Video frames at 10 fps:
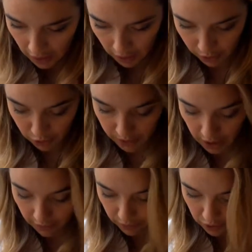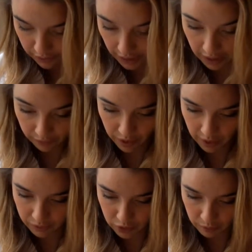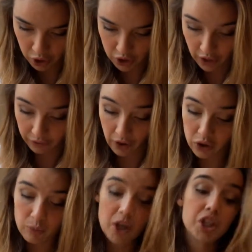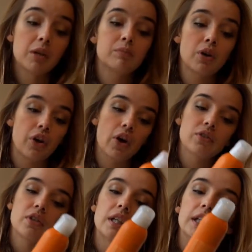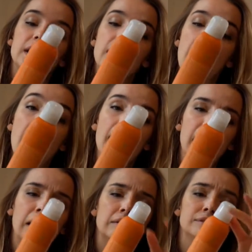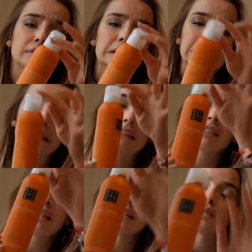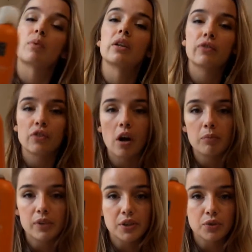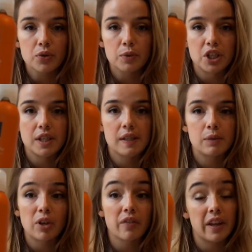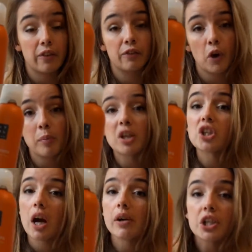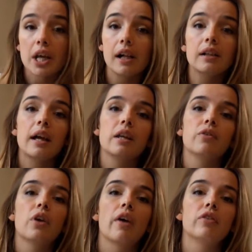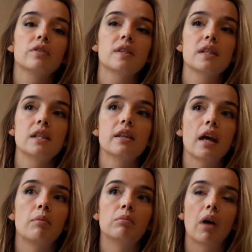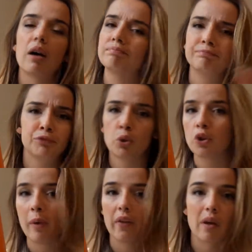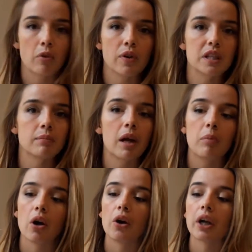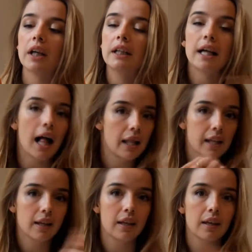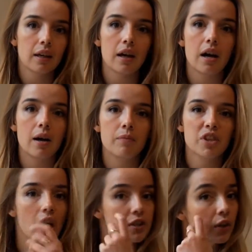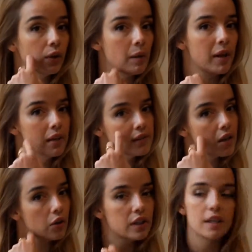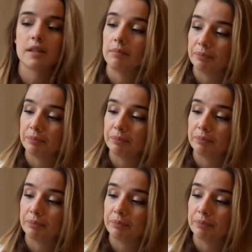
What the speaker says: What do we have? We have too much stuff. On the washing product, I have this one from Rituals, which is one of their foaming shower gel. And if you haven't seen them, I've talked about them already in my blog. I'll link the article I made on it.